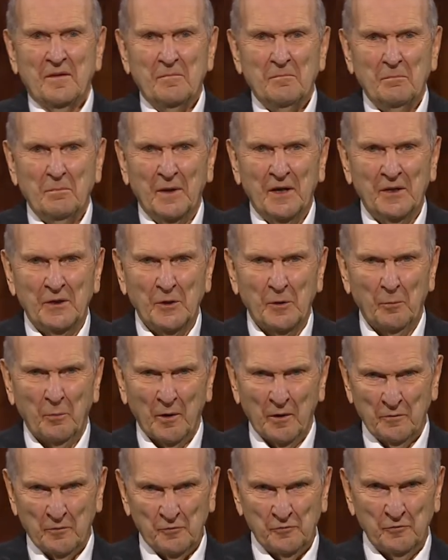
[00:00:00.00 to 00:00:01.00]
My dear
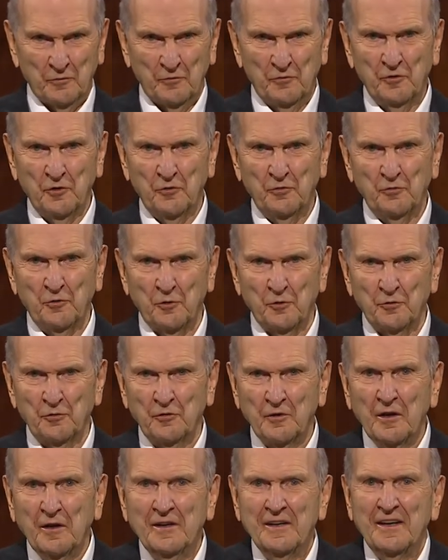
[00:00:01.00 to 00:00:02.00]
brothers and
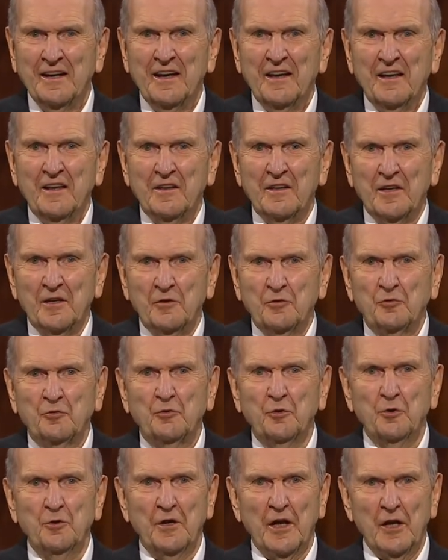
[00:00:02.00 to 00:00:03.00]
sisters, these
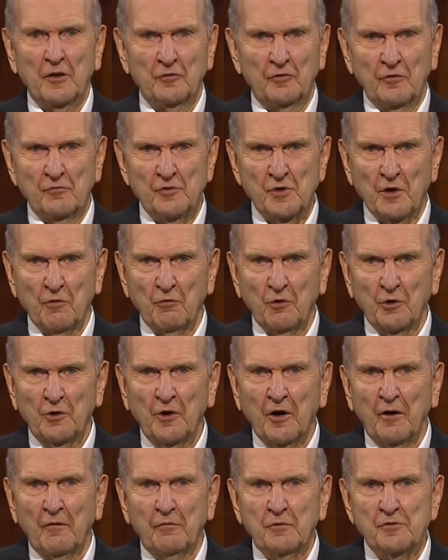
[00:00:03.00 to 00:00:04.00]
two days of General
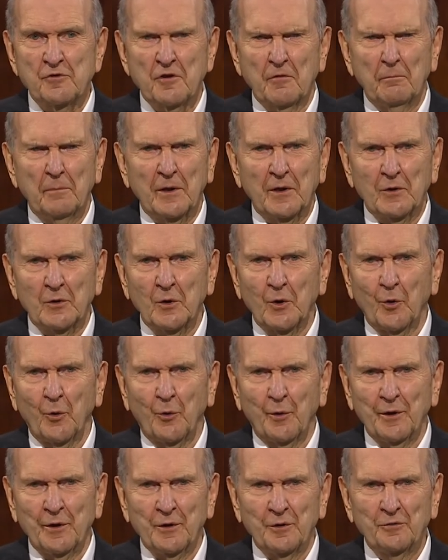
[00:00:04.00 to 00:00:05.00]
Conference have been
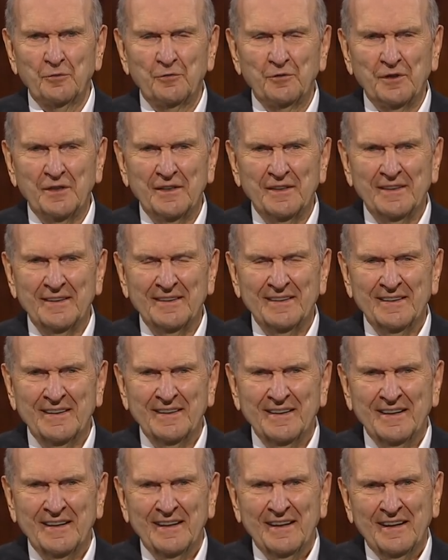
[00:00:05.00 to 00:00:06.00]
glorious.
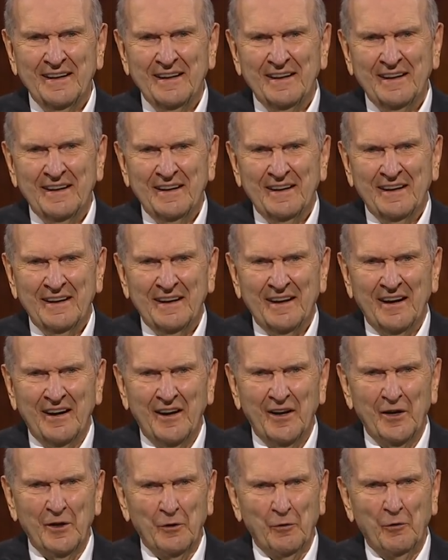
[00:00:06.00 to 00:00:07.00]

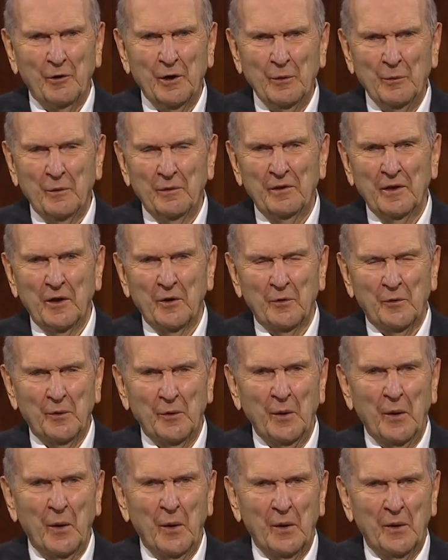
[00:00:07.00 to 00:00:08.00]
I agree with Elder
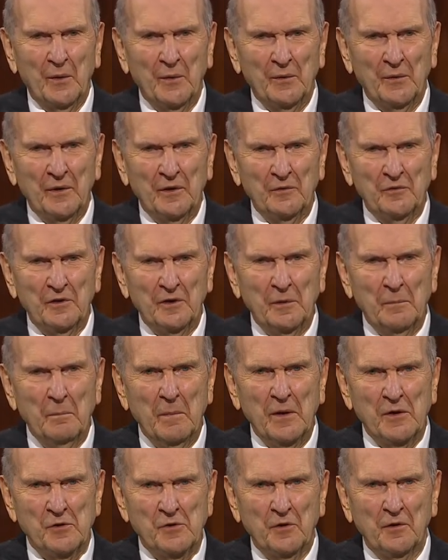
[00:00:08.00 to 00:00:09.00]
Holland as he
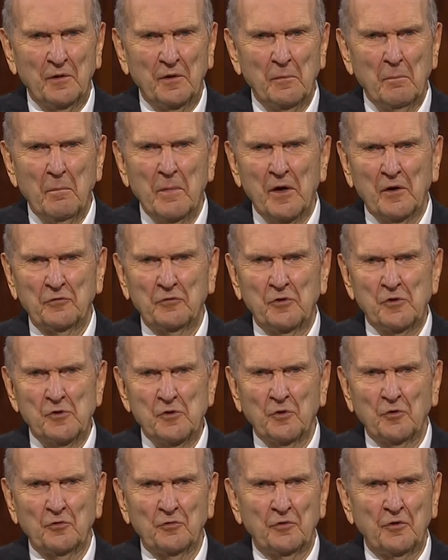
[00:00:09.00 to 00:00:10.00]
mentioned the
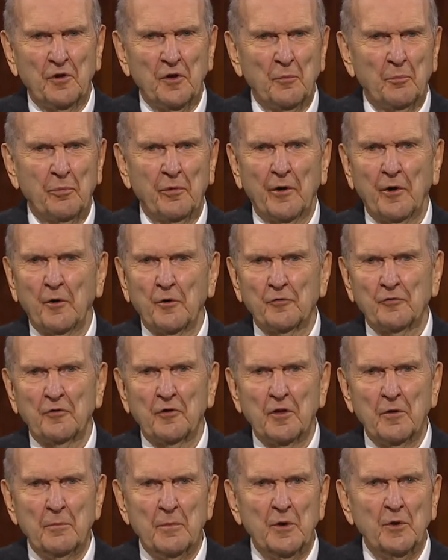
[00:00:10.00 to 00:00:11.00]
messages, the prayers, and
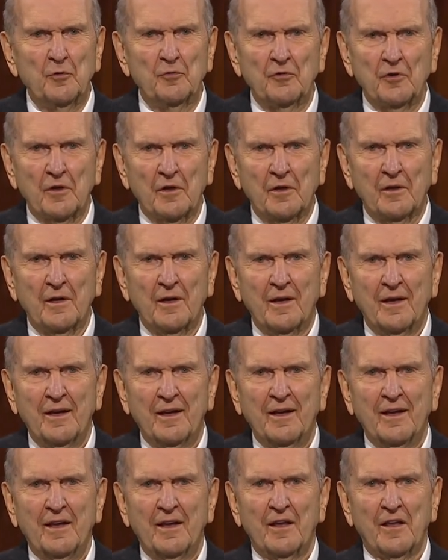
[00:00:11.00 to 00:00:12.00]
the music
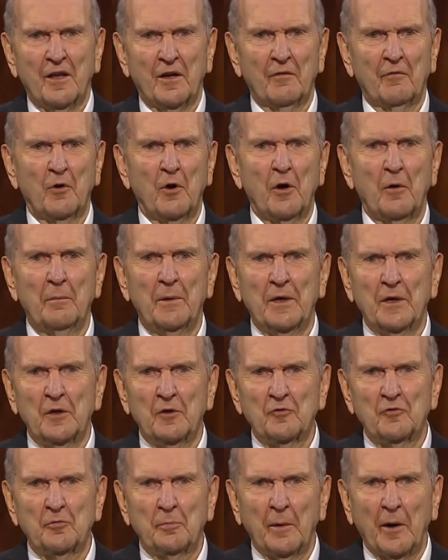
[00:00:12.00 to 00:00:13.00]
that have all been
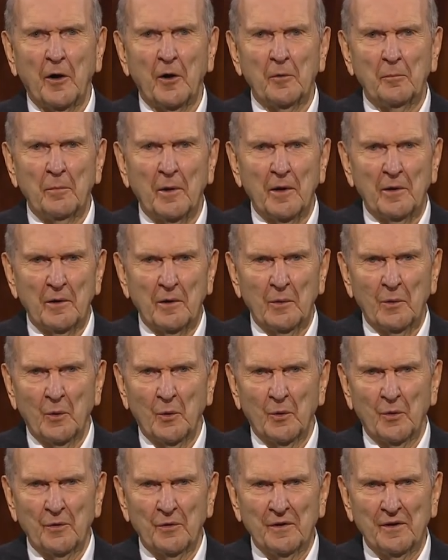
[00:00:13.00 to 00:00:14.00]
inspired by the
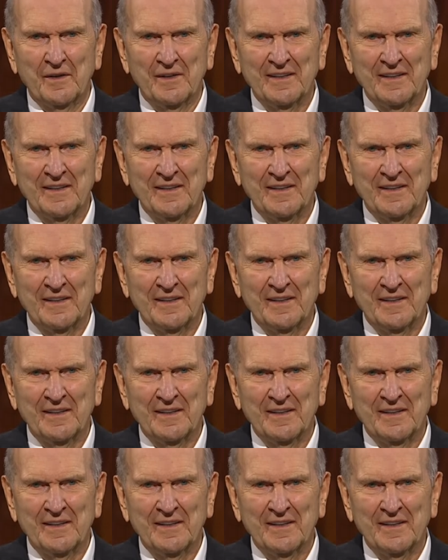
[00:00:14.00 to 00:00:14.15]
Lord.